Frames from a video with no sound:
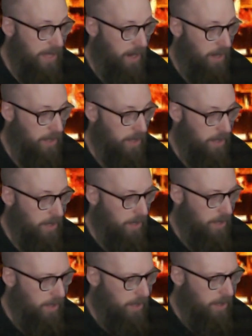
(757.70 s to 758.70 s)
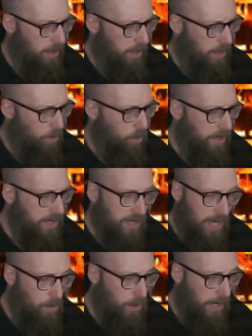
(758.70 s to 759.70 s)
there. Once
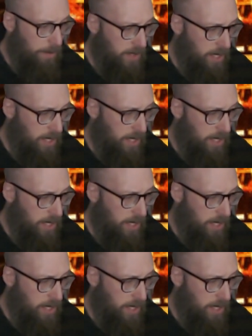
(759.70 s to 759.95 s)
I went up